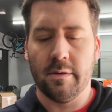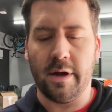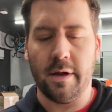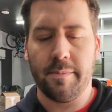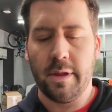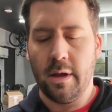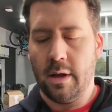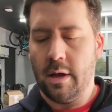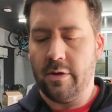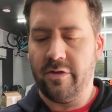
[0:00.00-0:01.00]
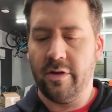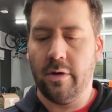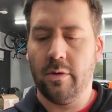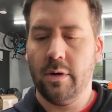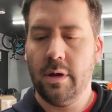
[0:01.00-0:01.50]
right?
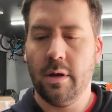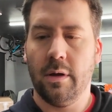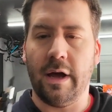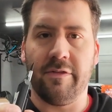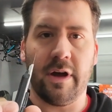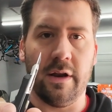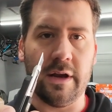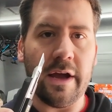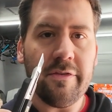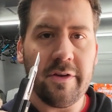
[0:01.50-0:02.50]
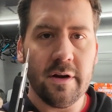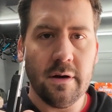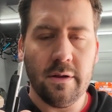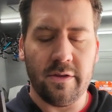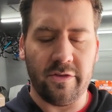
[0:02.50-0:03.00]
So I've got a knife
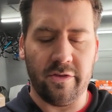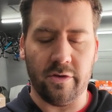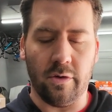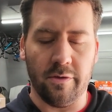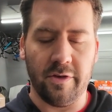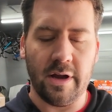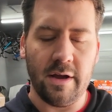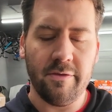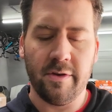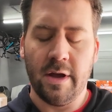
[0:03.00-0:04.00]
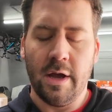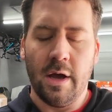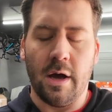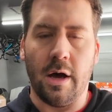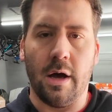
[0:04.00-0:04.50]
here. This is an Olfa knife.
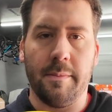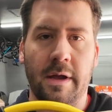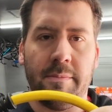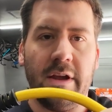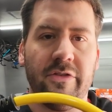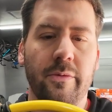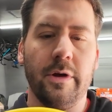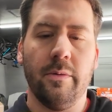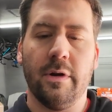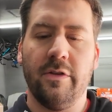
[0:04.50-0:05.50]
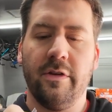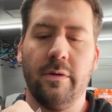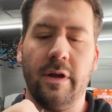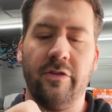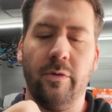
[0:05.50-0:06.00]
Um, and basically what you want to
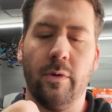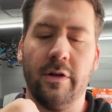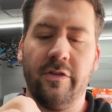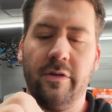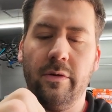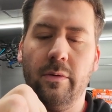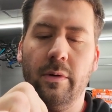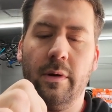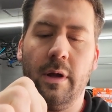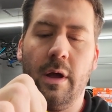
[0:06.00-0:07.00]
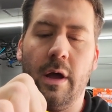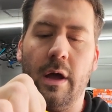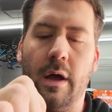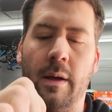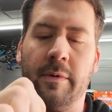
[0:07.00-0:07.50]
do is you want to,
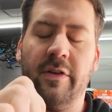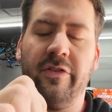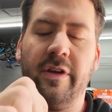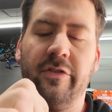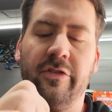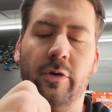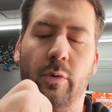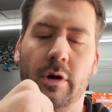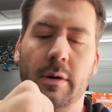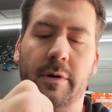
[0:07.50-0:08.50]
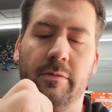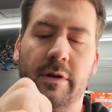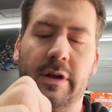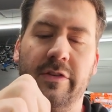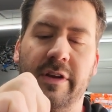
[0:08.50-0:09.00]
I'm going to say score, but
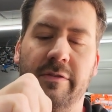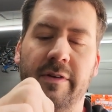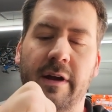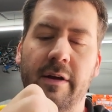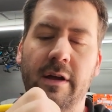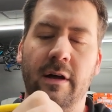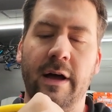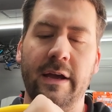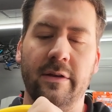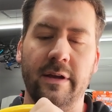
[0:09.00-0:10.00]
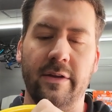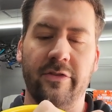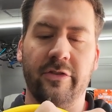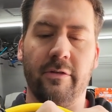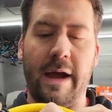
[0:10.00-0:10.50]
really it's like very lightly
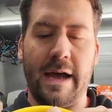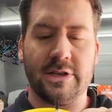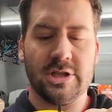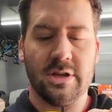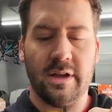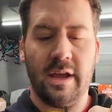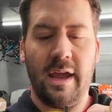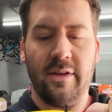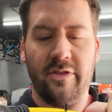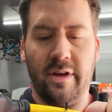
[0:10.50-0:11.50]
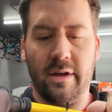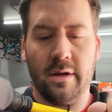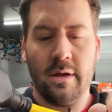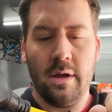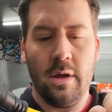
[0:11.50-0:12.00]
scratch the casing